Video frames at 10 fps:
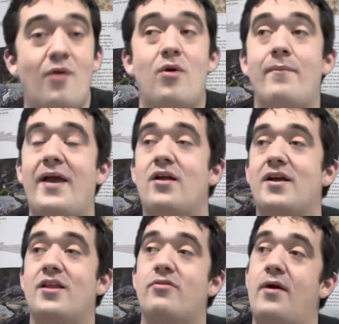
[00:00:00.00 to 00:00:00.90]
want to make like
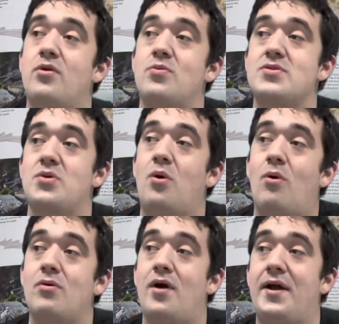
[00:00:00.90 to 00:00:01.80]
a Thranduil's
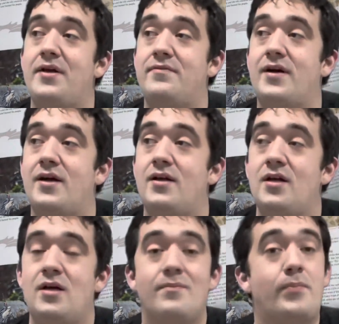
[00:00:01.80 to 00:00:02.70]
Hall kind of
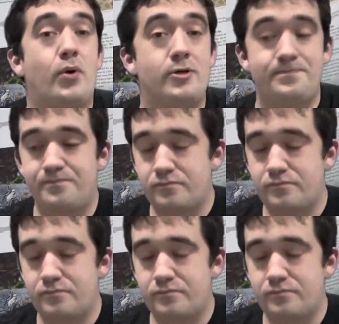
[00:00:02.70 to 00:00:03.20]
board